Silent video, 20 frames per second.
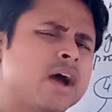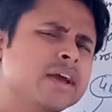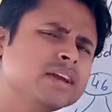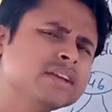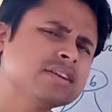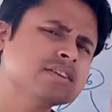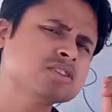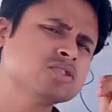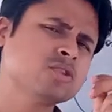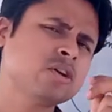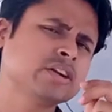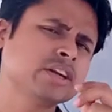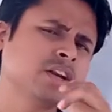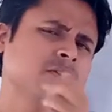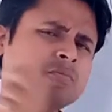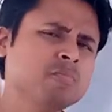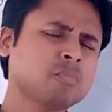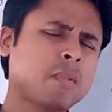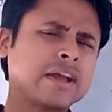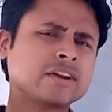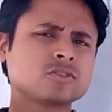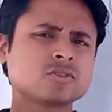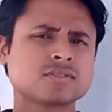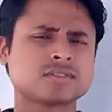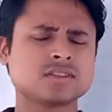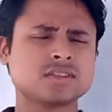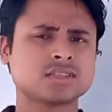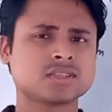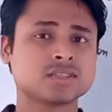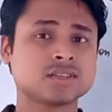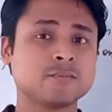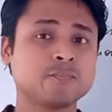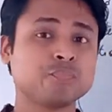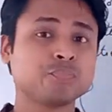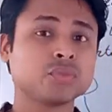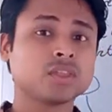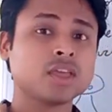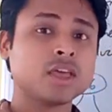Why it is not in mitosis?